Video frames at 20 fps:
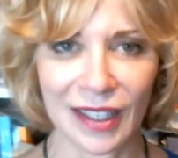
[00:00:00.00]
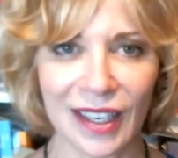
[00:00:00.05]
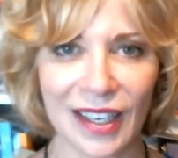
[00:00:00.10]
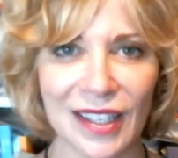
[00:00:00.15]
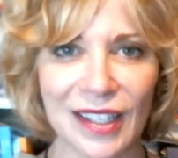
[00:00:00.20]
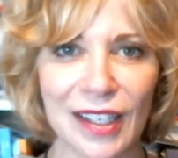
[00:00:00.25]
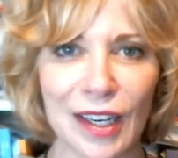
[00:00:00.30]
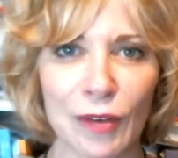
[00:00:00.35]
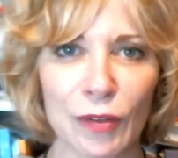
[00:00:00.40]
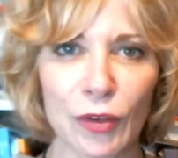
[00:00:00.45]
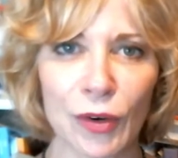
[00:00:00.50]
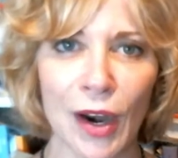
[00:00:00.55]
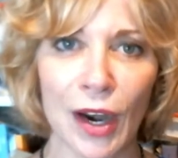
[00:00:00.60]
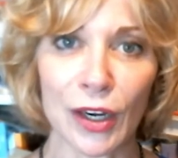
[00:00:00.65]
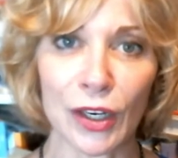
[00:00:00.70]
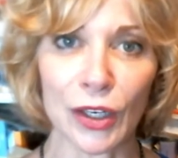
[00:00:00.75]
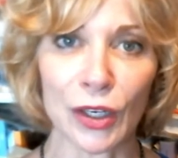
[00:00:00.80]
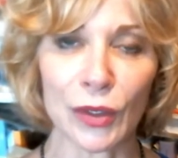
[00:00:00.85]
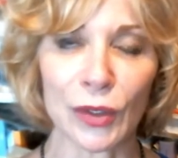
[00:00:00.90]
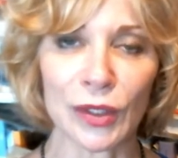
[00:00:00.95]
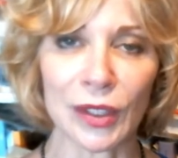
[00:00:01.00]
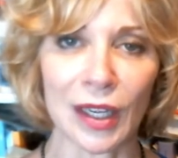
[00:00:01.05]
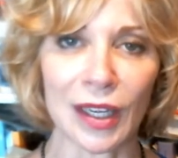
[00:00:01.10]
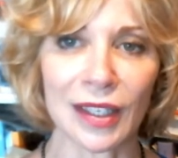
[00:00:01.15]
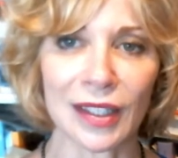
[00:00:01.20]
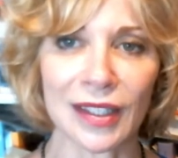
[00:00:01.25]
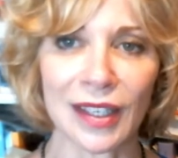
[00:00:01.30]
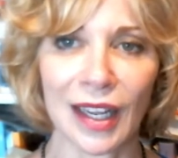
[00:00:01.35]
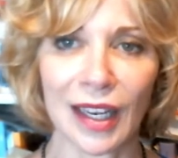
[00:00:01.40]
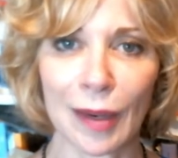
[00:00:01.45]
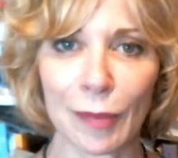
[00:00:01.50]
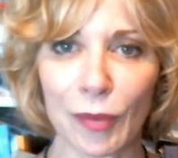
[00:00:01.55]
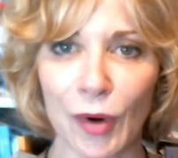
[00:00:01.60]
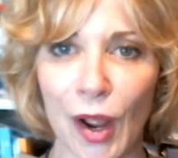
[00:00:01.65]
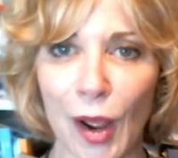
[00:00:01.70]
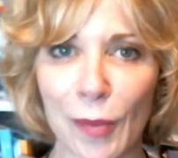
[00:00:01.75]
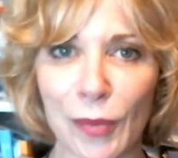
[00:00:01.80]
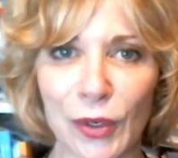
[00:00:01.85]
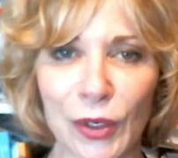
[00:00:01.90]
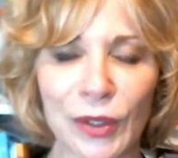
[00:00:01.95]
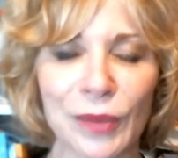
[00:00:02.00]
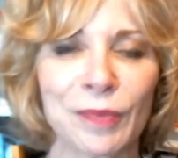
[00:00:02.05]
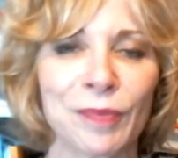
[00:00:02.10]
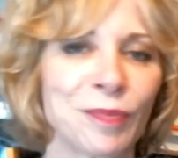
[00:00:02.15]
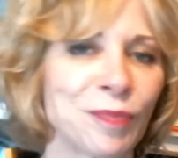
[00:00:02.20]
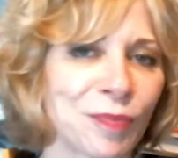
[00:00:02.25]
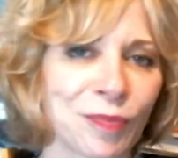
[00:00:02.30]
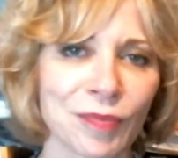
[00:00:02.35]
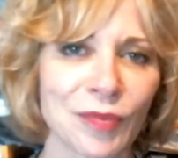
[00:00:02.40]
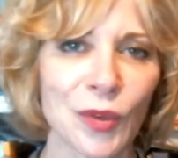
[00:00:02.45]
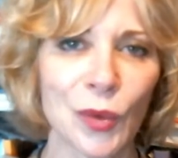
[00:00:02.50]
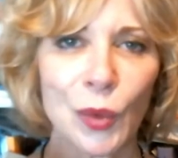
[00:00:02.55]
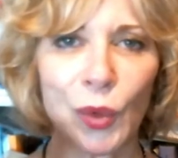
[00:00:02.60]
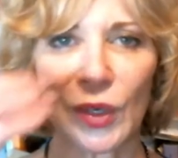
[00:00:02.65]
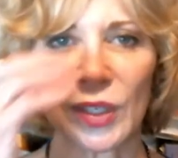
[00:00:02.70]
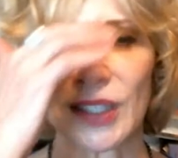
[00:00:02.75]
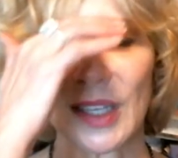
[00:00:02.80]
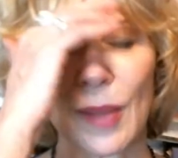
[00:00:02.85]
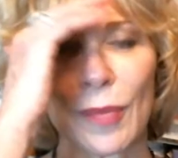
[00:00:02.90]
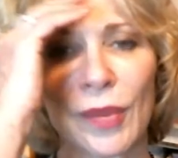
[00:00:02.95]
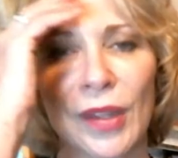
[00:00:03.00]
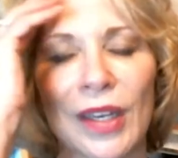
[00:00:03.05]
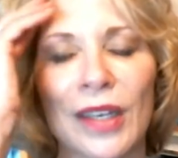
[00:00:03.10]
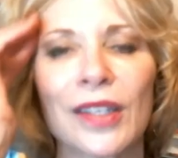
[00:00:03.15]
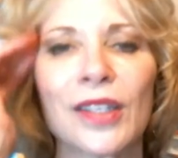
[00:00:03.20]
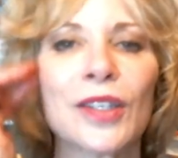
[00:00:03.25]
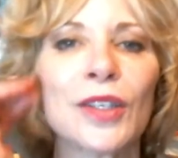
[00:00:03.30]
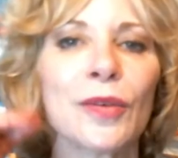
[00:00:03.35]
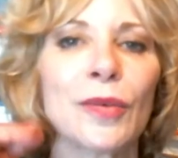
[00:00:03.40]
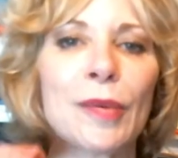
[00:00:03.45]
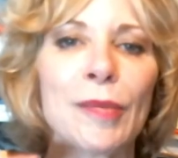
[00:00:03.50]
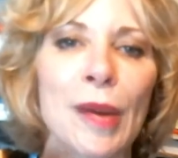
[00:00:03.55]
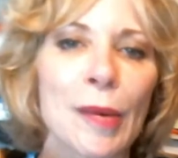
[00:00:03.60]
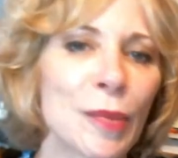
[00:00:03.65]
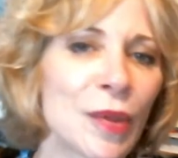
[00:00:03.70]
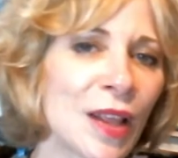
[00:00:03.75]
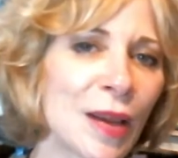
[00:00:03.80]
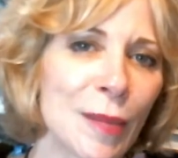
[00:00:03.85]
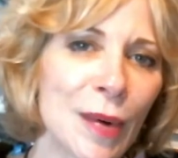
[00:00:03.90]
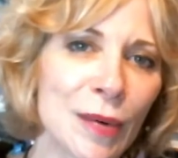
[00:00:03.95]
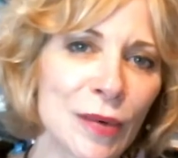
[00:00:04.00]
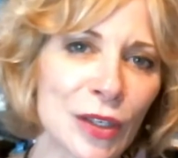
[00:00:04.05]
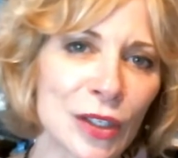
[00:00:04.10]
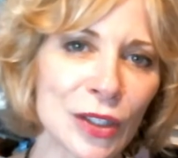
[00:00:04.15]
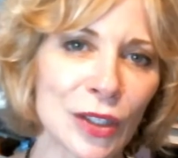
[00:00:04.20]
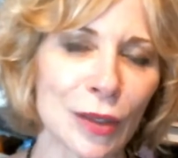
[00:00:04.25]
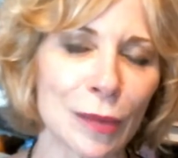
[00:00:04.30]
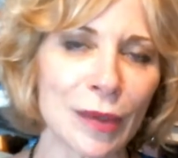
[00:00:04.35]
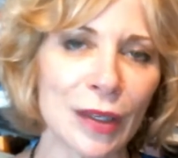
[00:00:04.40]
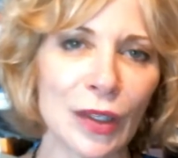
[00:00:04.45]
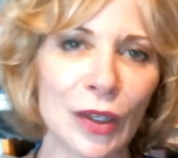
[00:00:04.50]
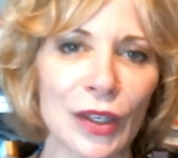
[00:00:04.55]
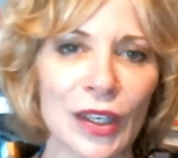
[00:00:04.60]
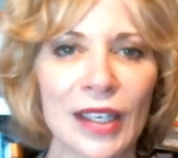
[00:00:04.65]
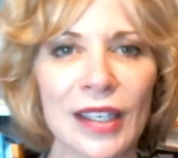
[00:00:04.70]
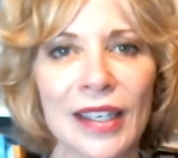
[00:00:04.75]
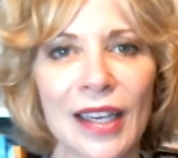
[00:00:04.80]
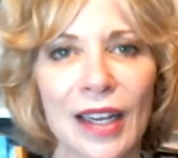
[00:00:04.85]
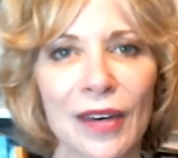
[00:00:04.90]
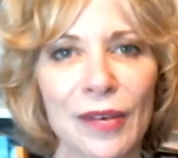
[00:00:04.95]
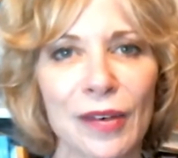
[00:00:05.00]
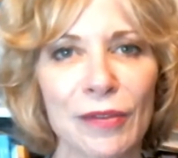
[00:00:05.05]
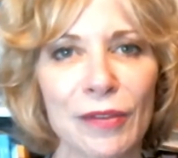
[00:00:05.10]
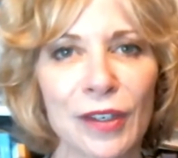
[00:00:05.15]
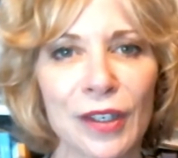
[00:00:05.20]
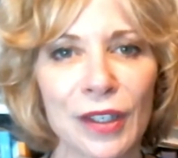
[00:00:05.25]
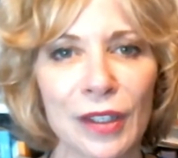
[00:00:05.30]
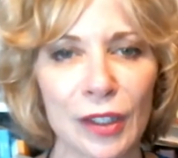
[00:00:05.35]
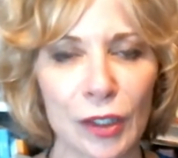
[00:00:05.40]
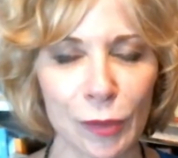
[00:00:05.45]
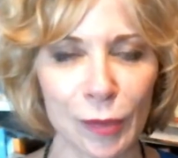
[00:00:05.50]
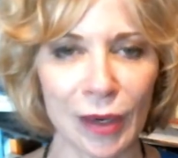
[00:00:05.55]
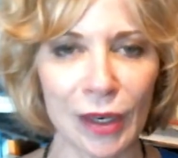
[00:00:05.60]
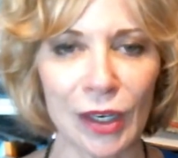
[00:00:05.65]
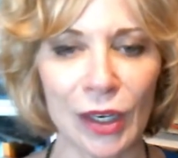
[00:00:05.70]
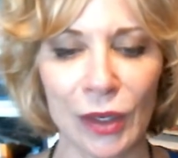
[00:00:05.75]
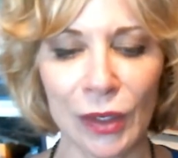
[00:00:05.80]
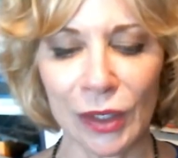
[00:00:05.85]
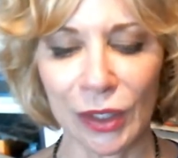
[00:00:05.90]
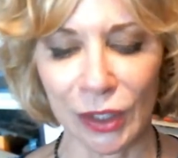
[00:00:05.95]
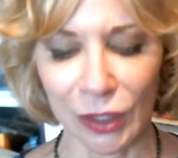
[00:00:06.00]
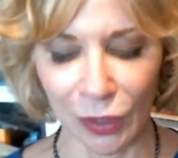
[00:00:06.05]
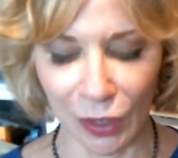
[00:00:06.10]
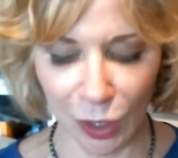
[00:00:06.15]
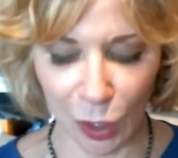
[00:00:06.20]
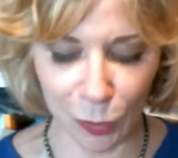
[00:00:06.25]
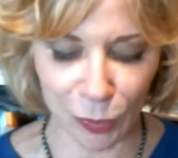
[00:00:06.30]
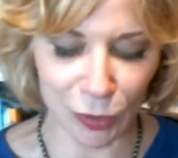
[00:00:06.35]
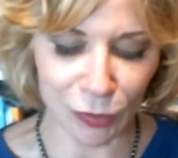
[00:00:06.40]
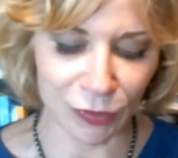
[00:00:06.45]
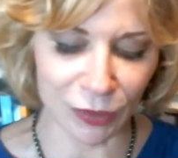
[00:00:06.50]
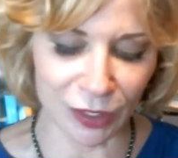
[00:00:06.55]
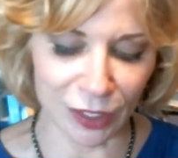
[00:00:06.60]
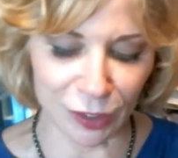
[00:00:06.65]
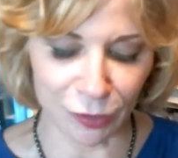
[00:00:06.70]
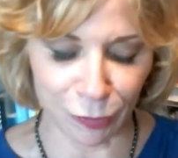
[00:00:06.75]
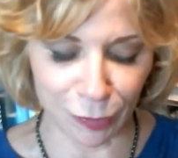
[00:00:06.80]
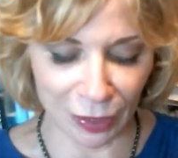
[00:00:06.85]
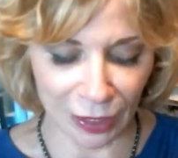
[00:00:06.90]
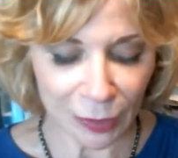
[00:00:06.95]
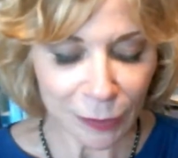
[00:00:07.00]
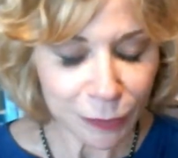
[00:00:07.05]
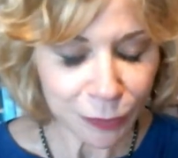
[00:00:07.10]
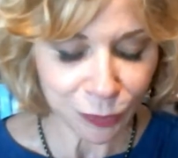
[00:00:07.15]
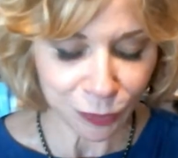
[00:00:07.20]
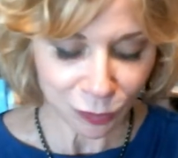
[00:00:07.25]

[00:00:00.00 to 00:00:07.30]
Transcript: instead of trying to use a teleprompter or something to remember them, I'm just going to be looking down and referring to my notes, so I hope you forgive me.